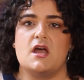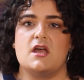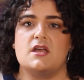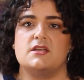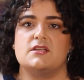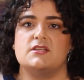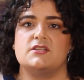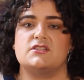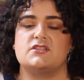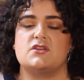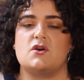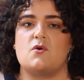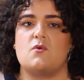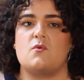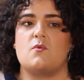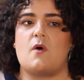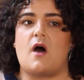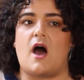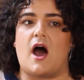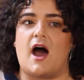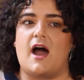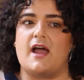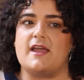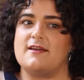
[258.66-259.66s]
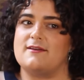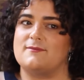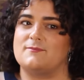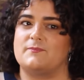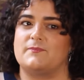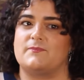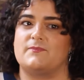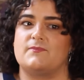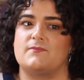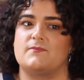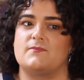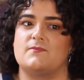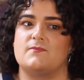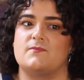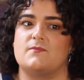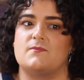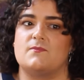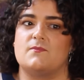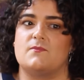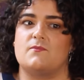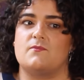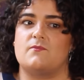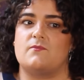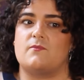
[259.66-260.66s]
So I've
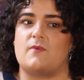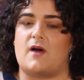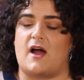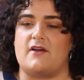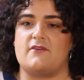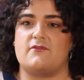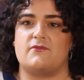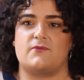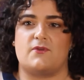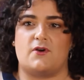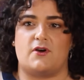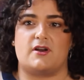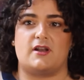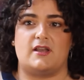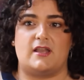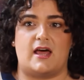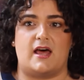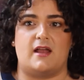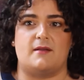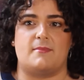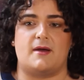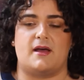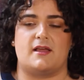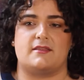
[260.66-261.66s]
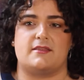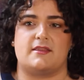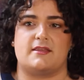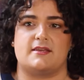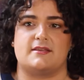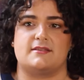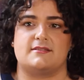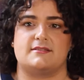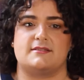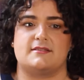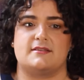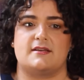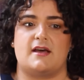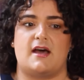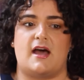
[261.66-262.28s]
thought a lot about this.